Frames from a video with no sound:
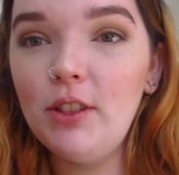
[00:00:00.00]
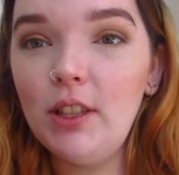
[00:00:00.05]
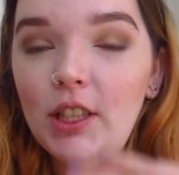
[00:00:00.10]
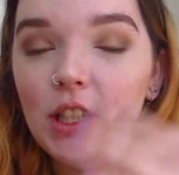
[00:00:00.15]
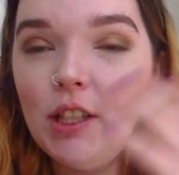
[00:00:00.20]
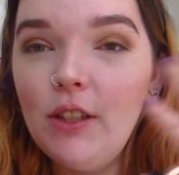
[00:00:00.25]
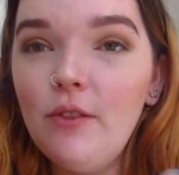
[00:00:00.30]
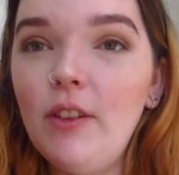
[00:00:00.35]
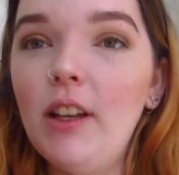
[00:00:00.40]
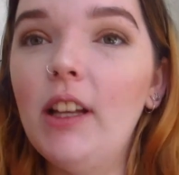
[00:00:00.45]
I
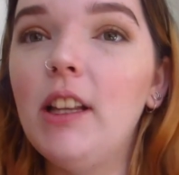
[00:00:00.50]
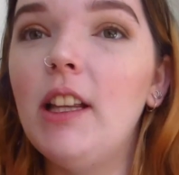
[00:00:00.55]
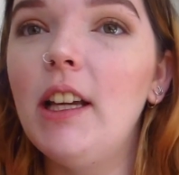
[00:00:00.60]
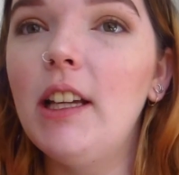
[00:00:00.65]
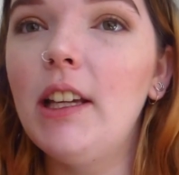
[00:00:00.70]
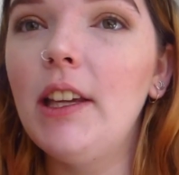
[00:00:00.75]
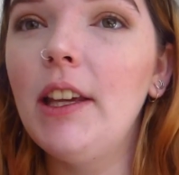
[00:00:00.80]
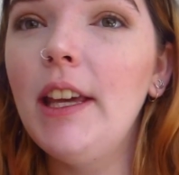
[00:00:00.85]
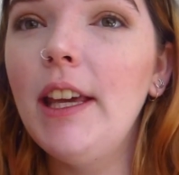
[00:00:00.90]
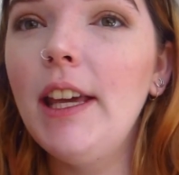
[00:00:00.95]
just feel
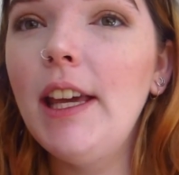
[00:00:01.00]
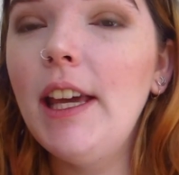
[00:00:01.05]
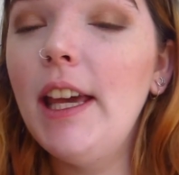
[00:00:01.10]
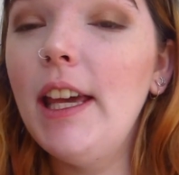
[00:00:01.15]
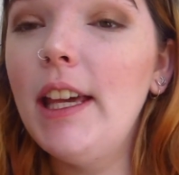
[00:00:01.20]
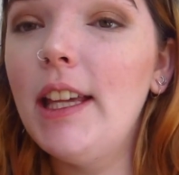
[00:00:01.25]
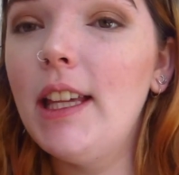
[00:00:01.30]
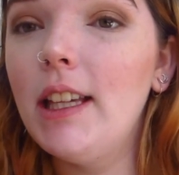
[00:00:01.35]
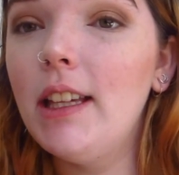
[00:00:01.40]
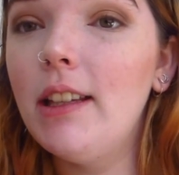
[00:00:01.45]
like
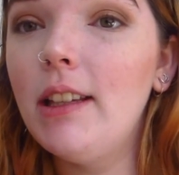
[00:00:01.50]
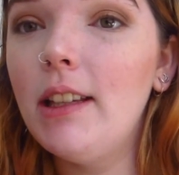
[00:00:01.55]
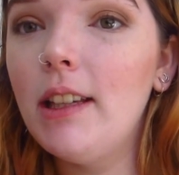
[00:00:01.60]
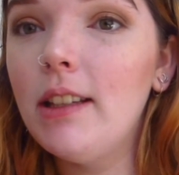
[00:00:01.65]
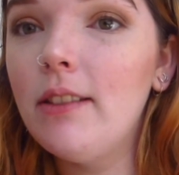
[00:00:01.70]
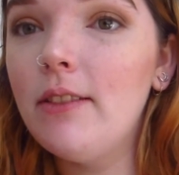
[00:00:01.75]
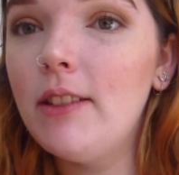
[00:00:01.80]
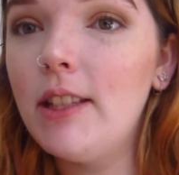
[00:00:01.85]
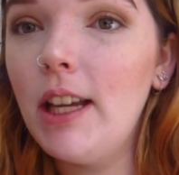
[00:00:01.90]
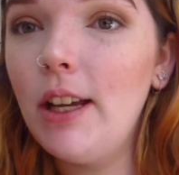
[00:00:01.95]
it
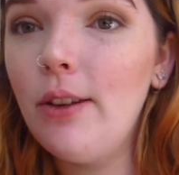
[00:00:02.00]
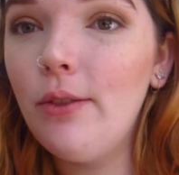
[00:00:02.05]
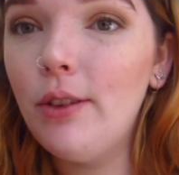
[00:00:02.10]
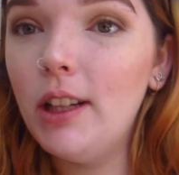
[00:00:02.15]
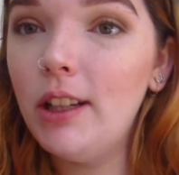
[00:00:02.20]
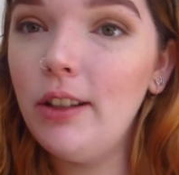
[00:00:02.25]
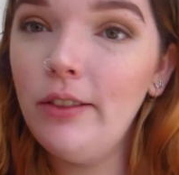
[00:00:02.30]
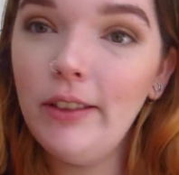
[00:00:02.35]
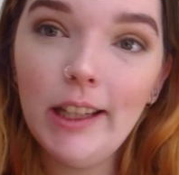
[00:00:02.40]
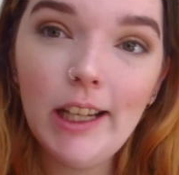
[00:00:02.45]
gives a
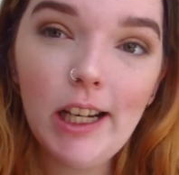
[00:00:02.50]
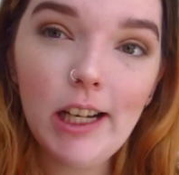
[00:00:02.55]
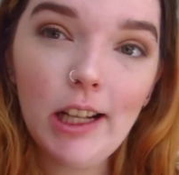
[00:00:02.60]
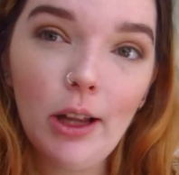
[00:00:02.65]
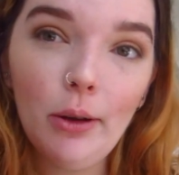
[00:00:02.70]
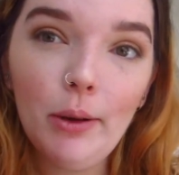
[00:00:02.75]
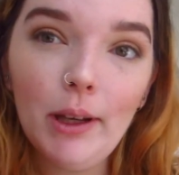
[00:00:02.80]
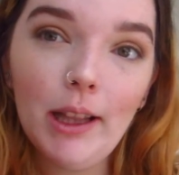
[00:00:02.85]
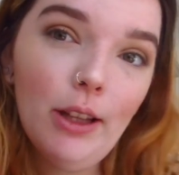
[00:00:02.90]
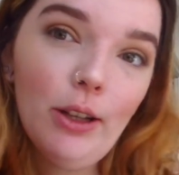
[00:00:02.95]
really, really
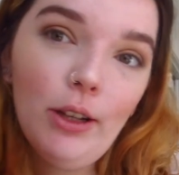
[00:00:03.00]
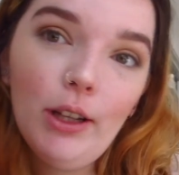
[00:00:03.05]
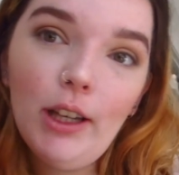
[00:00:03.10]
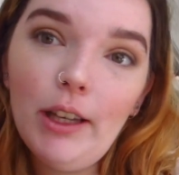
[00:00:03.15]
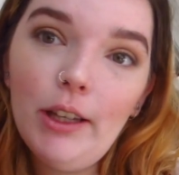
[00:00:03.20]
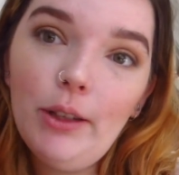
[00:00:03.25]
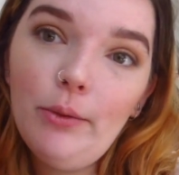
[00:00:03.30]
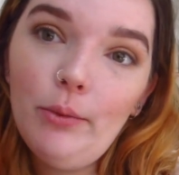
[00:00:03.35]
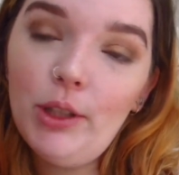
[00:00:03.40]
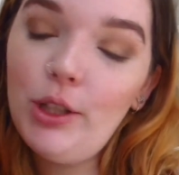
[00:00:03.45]
glowy look,
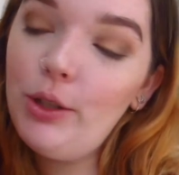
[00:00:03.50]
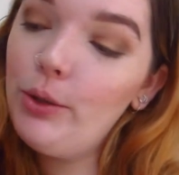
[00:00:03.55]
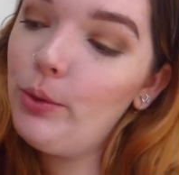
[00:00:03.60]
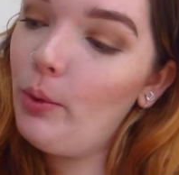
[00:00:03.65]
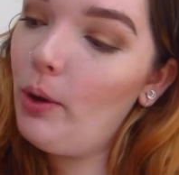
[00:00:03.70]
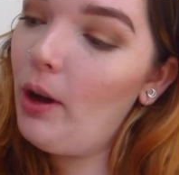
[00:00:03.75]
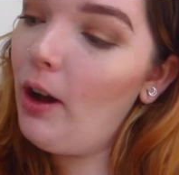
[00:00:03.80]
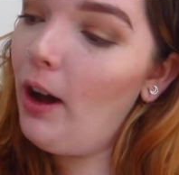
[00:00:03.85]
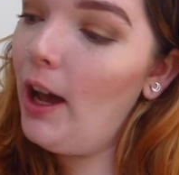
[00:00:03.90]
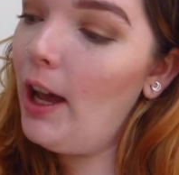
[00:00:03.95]
which is
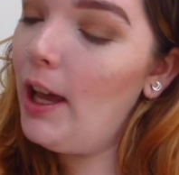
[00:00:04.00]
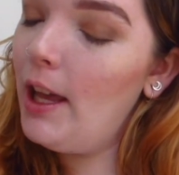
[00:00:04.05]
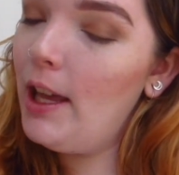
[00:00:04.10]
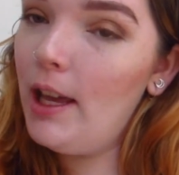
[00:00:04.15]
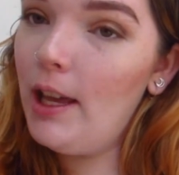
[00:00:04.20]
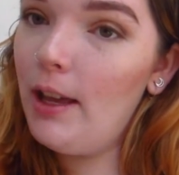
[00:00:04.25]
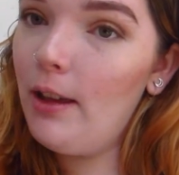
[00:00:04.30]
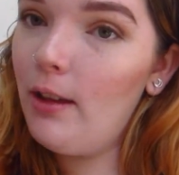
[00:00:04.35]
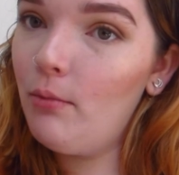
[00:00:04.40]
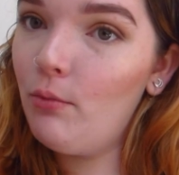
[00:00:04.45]
what I
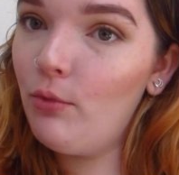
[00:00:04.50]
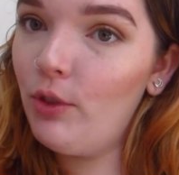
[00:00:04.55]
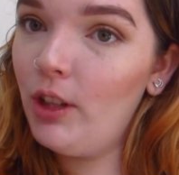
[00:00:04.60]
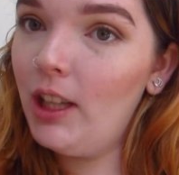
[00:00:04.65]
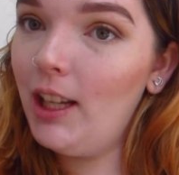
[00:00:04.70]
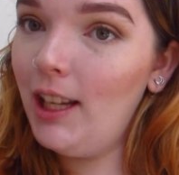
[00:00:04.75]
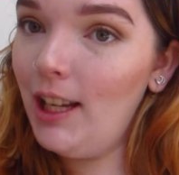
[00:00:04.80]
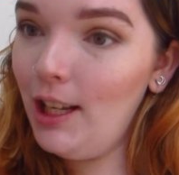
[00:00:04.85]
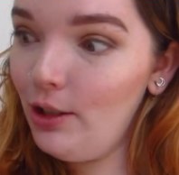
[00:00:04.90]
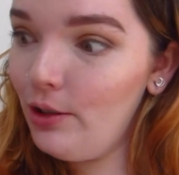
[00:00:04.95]
am
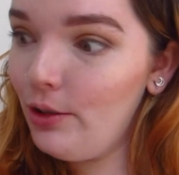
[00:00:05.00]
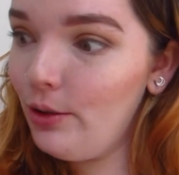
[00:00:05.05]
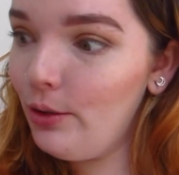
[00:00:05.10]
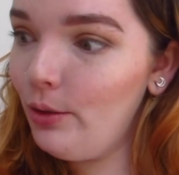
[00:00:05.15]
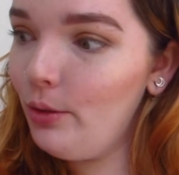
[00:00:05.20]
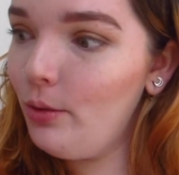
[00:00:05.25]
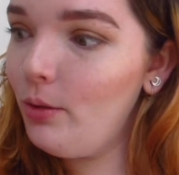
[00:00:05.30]
really into.